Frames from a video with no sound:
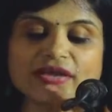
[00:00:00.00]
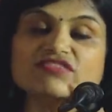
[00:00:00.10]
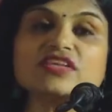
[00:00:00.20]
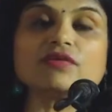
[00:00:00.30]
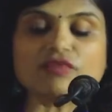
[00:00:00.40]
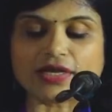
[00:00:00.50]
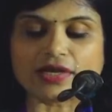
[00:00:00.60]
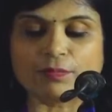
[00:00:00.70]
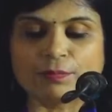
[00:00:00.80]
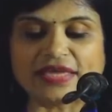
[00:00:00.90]
achieve
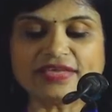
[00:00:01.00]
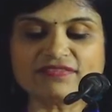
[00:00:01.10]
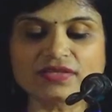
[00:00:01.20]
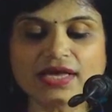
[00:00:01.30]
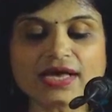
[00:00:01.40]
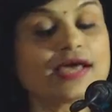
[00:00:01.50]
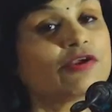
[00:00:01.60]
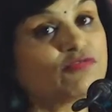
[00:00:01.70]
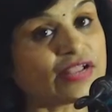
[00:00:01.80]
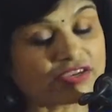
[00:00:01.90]
inner peace,
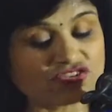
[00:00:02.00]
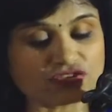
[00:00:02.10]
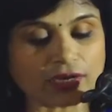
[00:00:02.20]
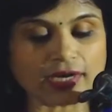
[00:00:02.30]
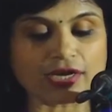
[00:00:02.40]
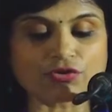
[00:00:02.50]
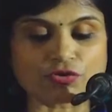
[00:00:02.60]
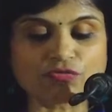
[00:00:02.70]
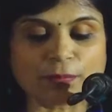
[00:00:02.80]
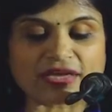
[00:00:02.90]
reflection,
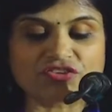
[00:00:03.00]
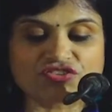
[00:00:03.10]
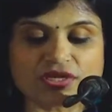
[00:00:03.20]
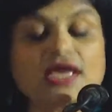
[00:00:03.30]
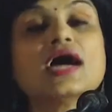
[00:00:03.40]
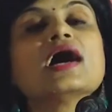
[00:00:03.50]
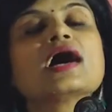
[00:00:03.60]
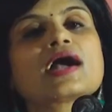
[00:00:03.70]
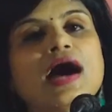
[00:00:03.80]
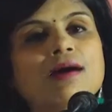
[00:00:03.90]
introspection,
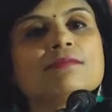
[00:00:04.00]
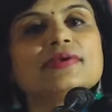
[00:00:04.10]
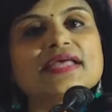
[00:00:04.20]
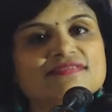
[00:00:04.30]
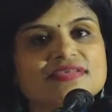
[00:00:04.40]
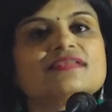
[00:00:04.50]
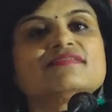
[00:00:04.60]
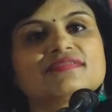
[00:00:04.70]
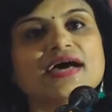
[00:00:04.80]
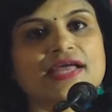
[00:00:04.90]
calmness
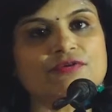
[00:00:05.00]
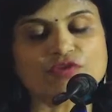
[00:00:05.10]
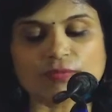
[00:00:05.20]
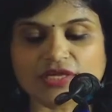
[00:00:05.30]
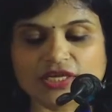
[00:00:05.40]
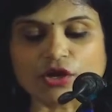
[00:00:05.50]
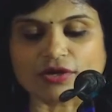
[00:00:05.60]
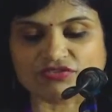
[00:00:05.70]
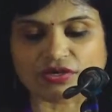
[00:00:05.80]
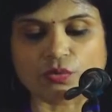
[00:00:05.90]
inside from the
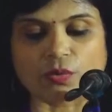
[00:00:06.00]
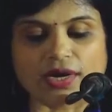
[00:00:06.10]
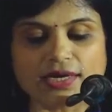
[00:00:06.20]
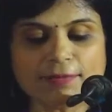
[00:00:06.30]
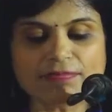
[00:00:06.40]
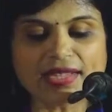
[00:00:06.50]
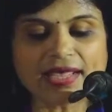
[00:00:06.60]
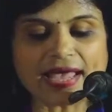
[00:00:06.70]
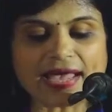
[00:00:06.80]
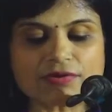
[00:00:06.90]
chaotic world,
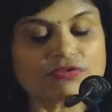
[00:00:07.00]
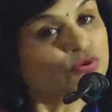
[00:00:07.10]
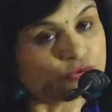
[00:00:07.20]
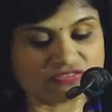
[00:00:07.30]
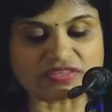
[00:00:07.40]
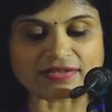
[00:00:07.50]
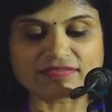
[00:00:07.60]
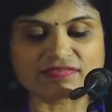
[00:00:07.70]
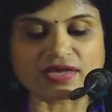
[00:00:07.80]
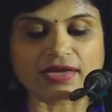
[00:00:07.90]
and through
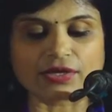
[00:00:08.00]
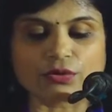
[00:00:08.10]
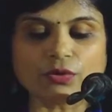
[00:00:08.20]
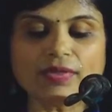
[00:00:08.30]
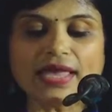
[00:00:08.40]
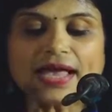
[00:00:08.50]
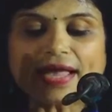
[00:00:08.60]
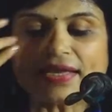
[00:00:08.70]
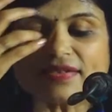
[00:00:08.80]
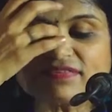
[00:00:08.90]
satsang, you know.
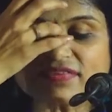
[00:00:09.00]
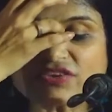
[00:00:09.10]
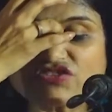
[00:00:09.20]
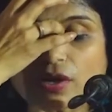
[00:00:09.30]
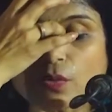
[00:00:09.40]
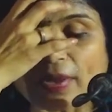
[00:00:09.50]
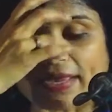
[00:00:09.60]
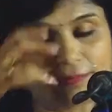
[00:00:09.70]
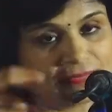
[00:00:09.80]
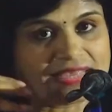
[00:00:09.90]
And in such a
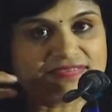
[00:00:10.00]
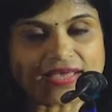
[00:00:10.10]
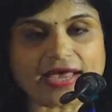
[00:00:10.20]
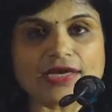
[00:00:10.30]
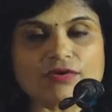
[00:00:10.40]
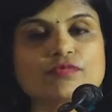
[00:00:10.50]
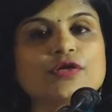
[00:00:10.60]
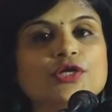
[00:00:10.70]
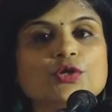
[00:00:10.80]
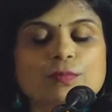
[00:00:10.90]
way, it's kind of a
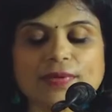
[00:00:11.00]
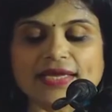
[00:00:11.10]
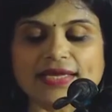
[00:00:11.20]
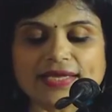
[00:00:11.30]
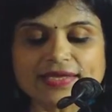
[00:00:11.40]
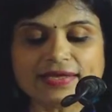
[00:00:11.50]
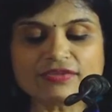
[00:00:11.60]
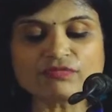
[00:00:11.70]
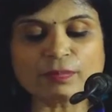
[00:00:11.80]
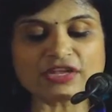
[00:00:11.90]
new beginning,
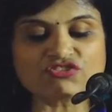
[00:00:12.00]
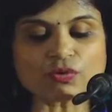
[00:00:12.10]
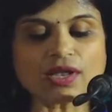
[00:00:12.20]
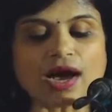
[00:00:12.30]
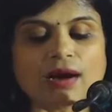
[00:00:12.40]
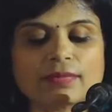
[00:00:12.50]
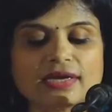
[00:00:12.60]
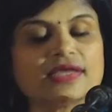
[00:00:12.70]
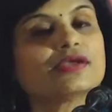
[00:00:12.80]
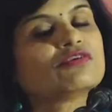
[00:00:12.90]
spiritual
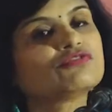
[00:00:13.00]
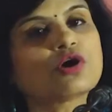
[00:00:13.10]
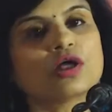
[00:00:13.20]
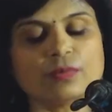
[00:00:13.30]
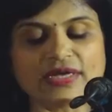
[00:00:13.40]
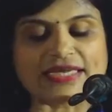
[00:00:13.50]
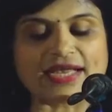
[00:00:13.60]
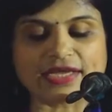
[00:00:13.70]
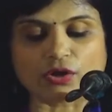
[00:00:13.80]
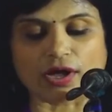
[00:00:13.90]
harmony, resolving
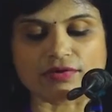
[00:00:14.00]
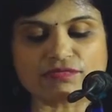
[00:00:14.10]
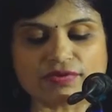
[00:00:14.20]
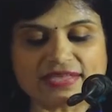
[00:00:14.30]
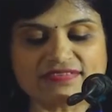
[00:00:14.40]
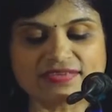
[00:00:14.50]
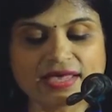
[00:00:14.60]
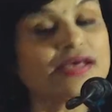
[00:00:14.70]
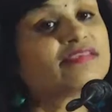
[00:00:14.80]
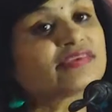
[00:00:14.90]
daily conflicts,
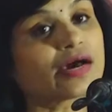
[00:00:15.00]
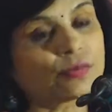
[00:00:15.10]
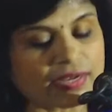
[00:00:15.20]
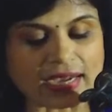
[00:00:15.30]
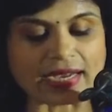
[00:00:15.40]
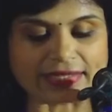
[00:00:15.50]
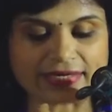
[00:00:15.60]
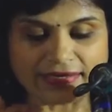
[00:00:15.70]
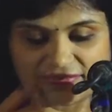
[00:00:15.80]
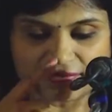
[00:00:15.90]
serving
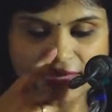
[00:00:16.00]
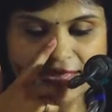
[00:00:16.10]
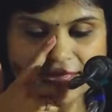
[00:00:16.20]
others.